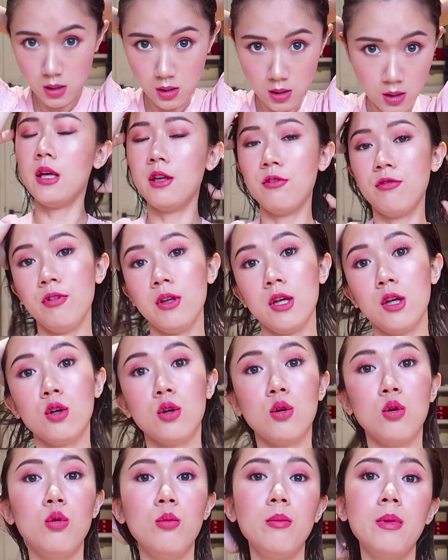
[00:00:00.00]
I finger
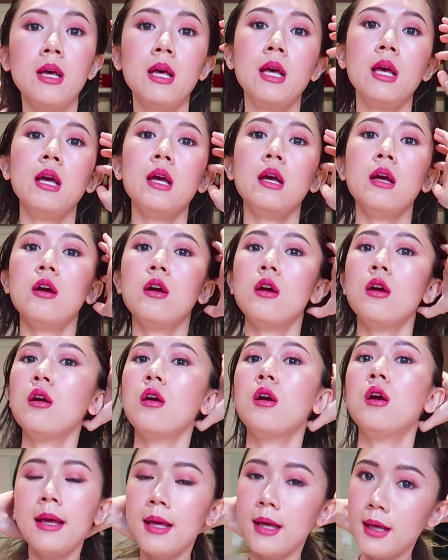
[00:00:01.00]
comb my hair
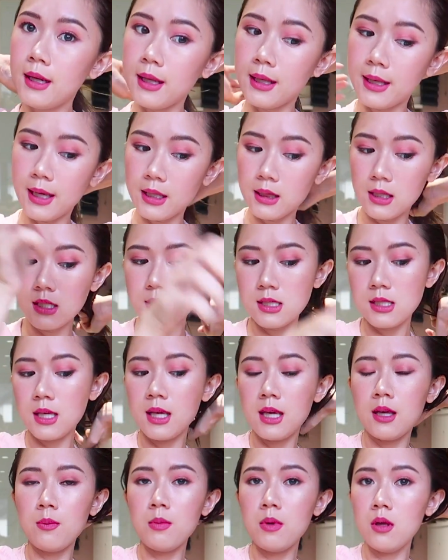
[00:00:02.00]
and I get the
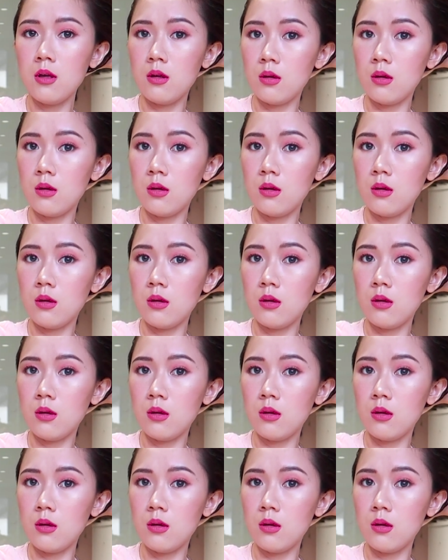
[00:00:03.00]
same